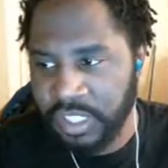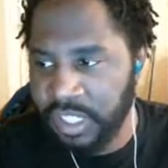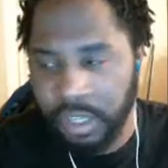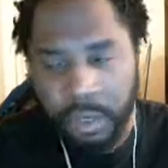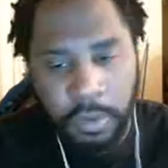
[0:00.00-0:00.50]

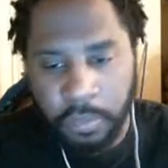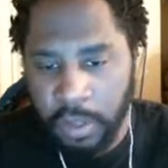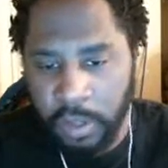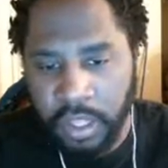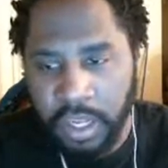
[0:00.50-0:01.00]
Still, as
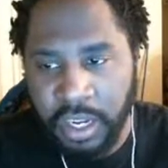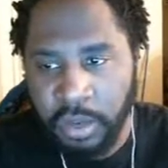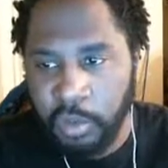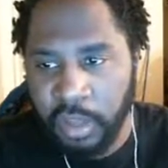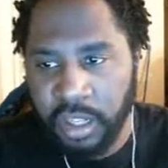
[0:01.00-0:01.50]
long as he
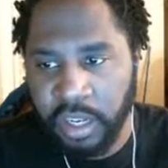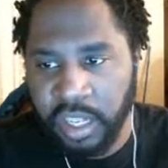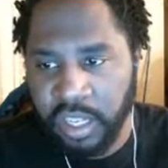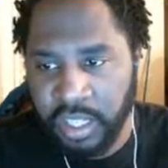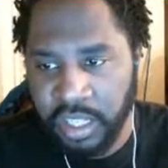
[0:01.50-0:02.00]
doesn't crit the
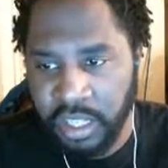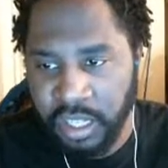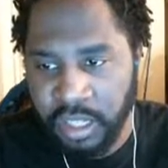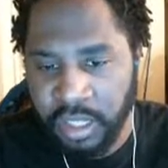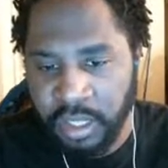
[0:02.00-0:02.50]
next thing.